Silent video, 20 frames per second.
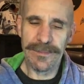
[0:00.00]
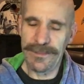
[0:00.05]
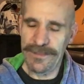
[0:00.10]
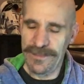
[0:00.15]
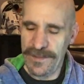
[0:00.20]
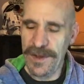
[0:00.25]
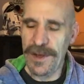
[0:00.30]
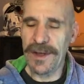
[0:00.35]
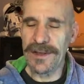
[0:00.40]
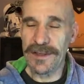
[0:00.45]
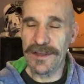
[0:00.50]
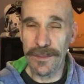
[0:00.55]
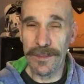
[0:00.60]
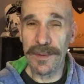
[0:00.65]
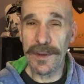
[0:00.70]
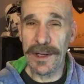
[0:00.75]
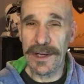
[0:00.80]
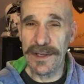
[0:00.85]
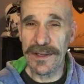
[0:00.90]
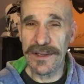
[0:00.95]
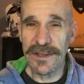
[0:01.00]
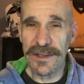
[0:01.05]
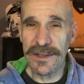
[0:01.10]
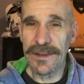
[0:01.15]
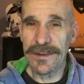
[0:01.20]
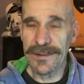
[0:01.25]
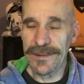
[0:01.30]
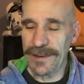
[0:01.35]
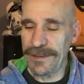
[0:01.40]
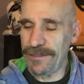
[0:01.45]
thoughts and prayers.
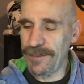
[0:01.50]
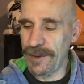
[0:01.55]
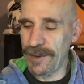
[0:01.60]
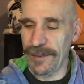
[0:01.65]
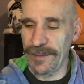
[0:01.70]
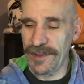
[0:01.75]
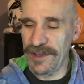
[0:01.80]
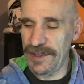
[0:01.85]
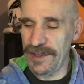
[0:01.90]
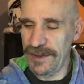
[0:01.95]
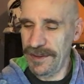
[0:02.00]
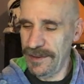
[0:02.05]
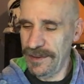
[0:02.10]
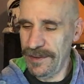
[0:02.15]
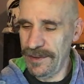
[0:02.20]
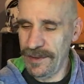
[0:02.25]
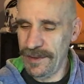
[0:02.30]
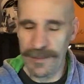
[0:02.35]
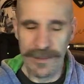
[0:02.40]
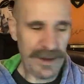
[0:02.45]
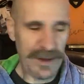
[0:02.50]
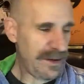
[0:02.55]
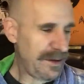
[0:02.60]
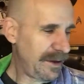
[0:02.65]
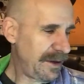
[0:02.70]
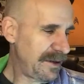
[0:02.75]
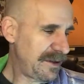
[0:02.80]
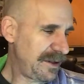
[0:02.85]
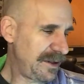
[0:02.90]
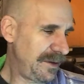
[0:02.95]
I promise you. You're in my
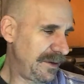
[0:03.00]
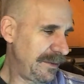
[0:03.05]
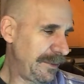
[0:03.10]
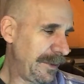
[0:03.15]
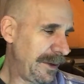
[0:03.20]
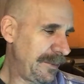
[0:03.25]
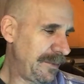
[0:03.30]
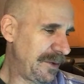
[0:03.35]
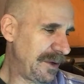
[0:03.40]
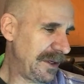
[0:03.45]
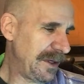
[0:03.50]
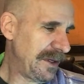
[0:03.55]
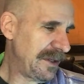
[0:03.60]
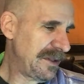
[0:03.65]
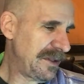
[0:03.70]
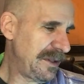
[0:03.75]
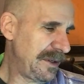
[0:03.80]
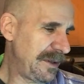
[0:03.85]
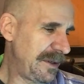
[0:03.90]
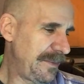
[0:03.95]
thoughts and you're in my prayers.